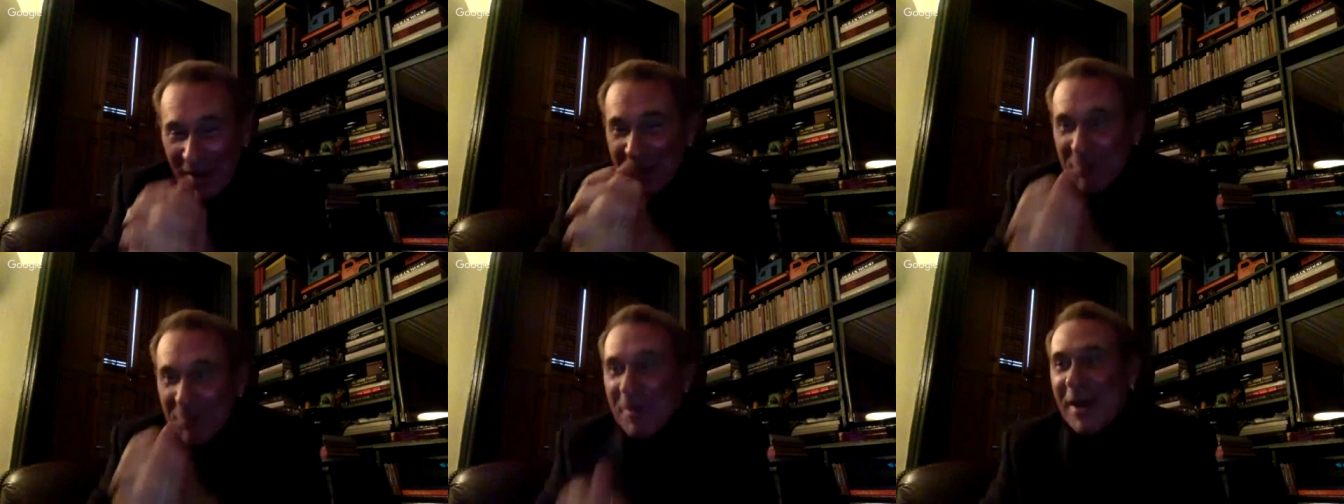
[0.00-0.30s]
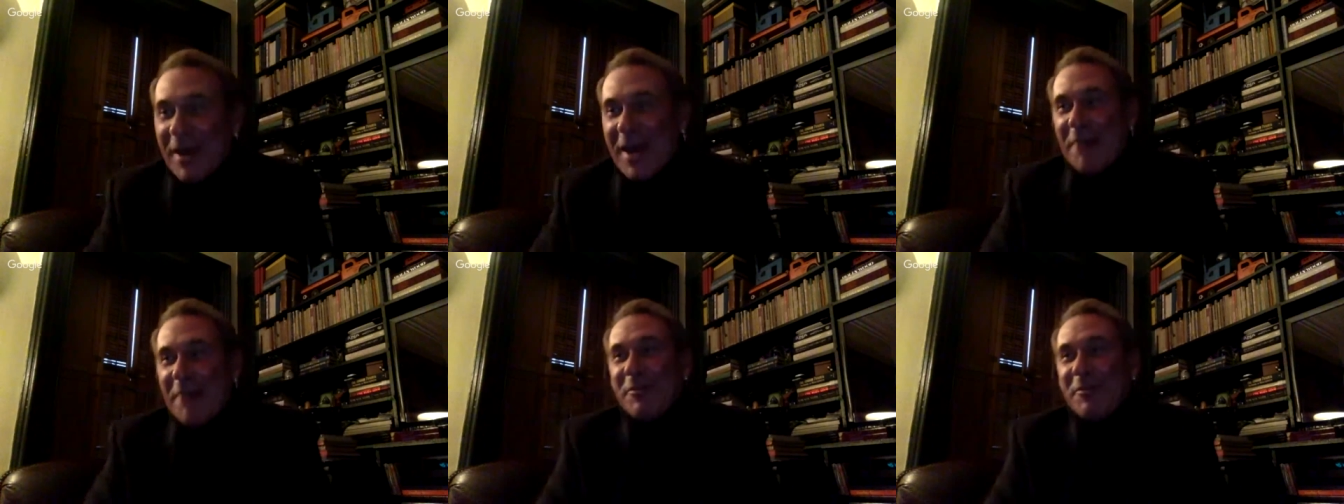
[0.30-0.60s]
in
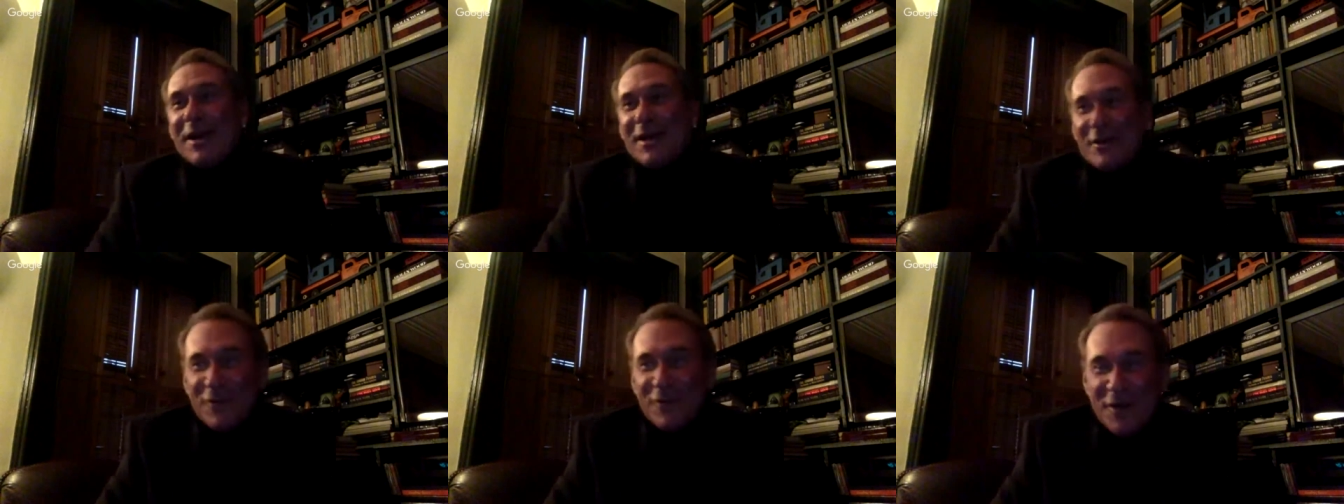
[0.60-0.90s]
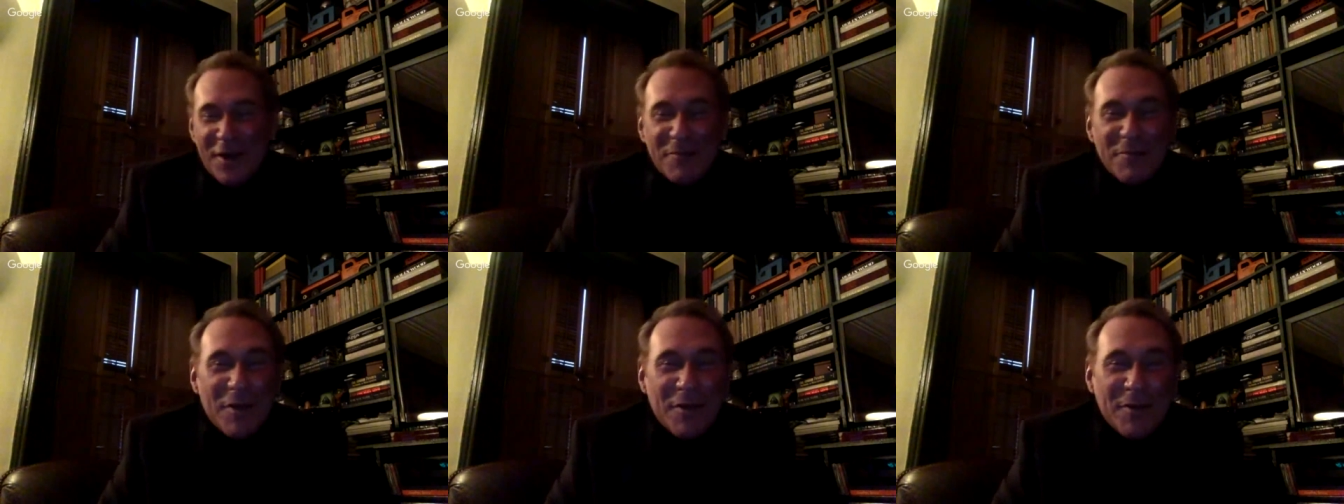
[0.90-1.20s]
Miami at the
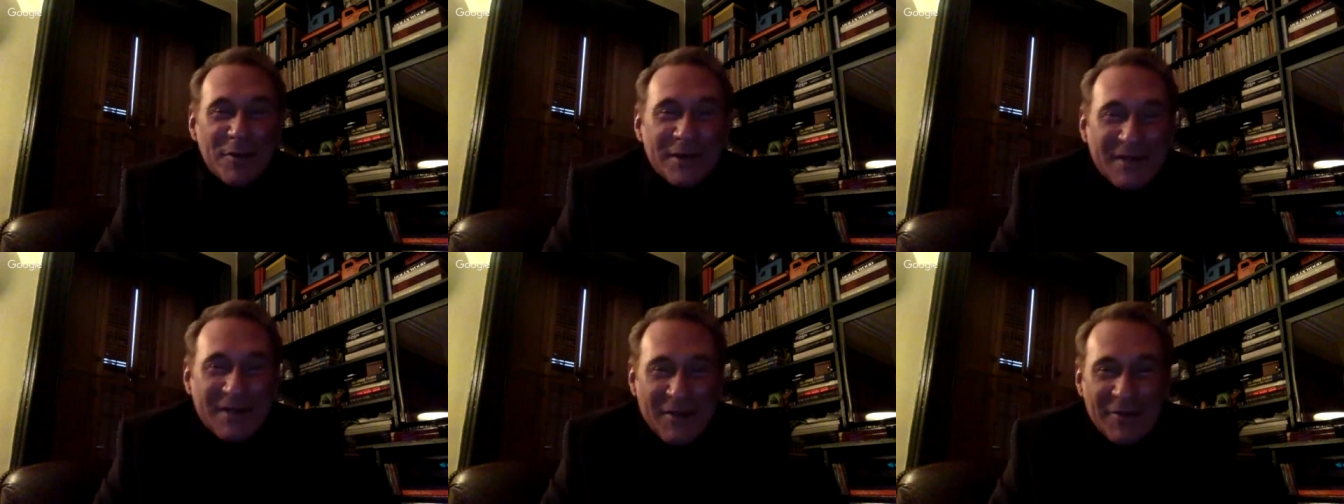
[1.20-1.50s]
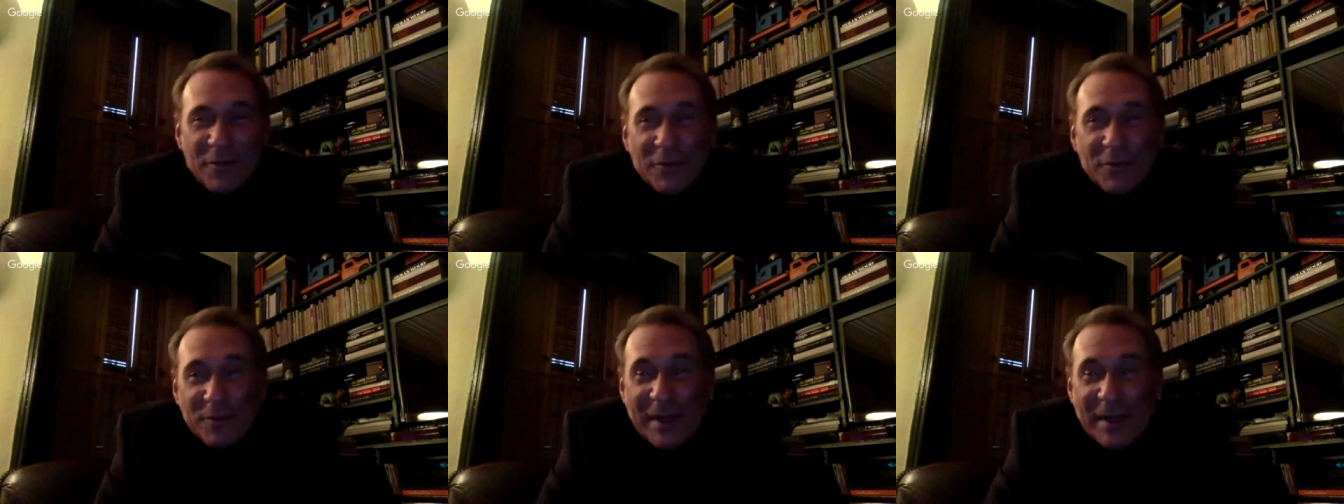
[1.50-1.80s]
very moment
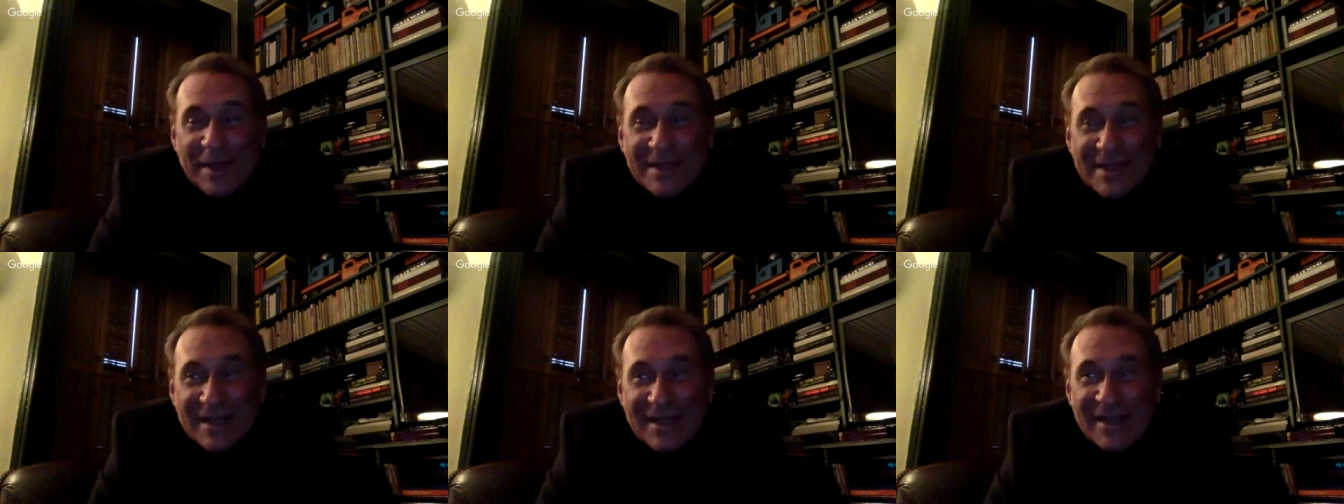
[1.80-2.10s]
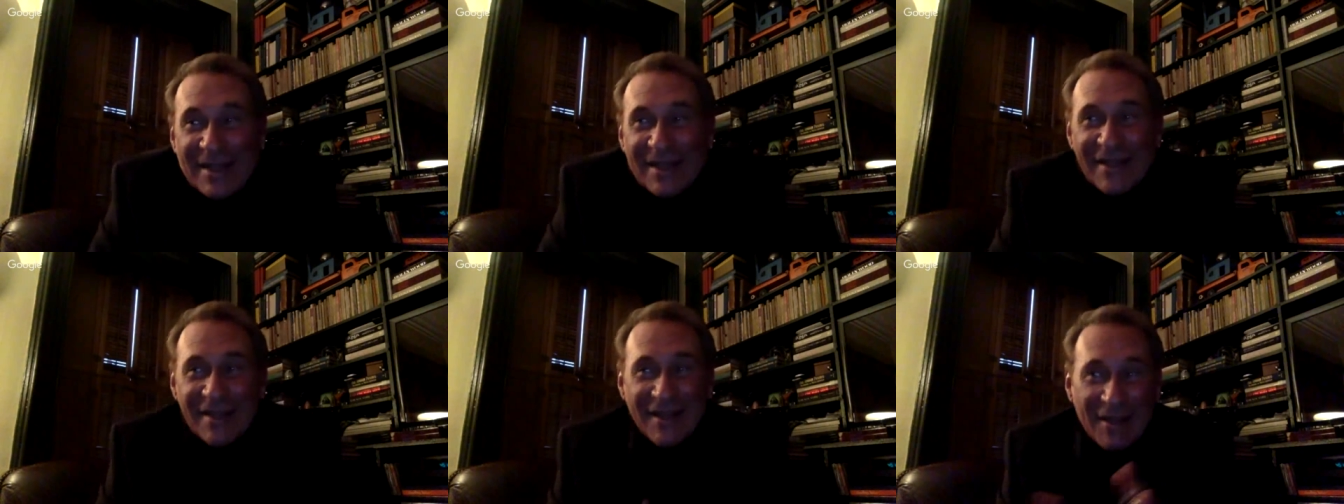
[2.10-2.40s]
that
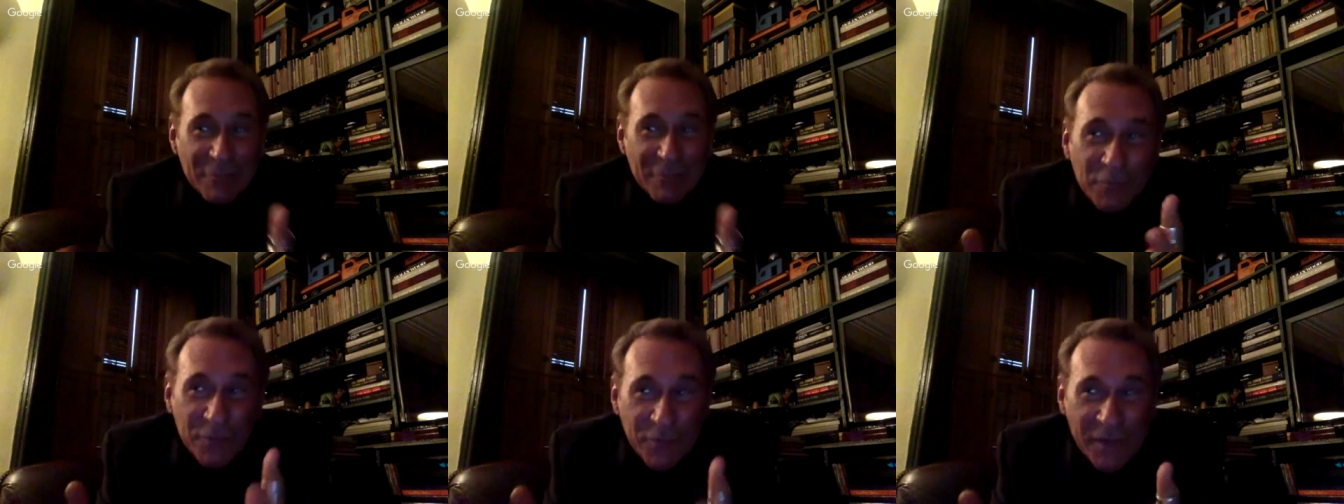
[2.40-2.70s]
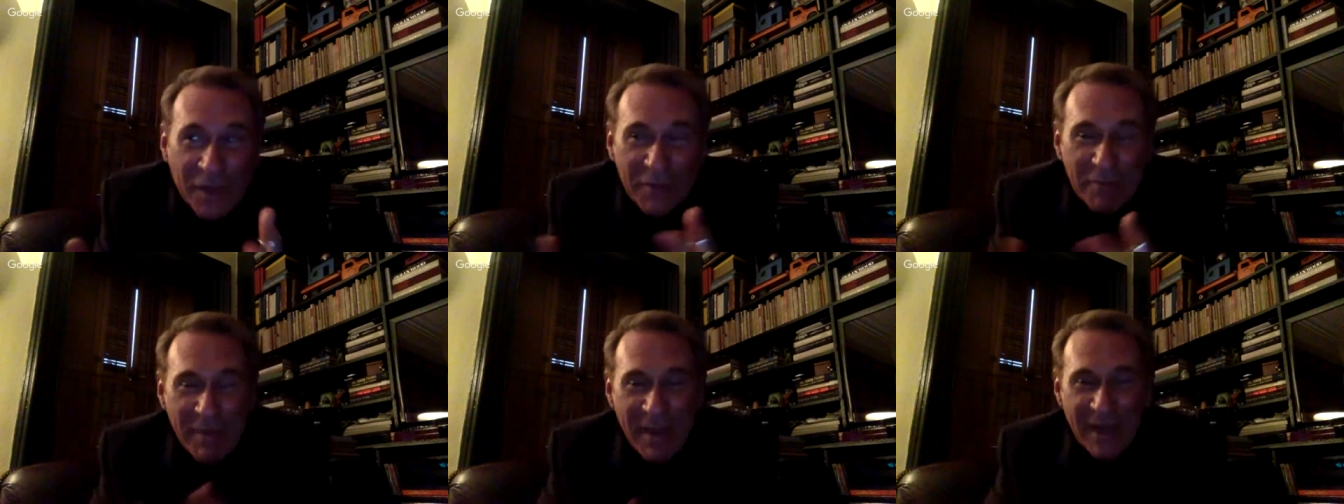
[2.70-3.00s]
basically that,
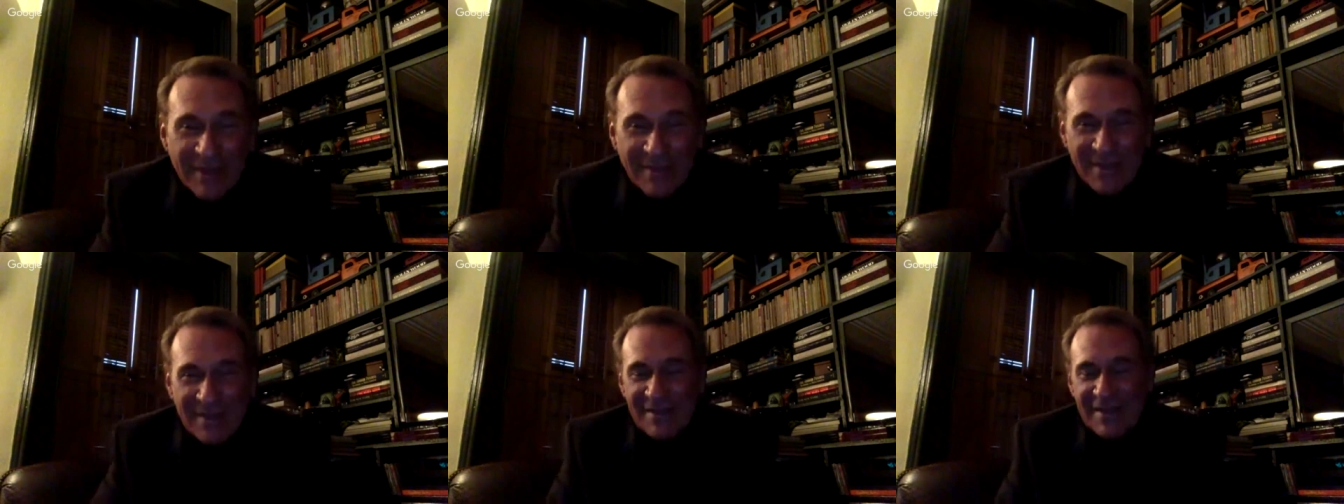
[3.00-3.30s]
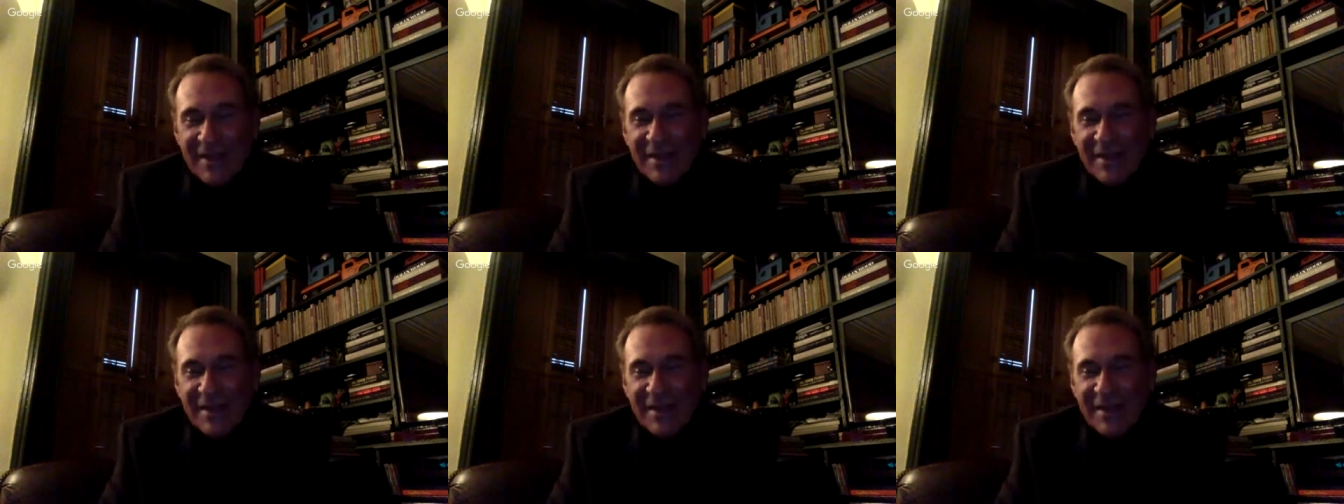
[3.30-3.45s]
that makes this the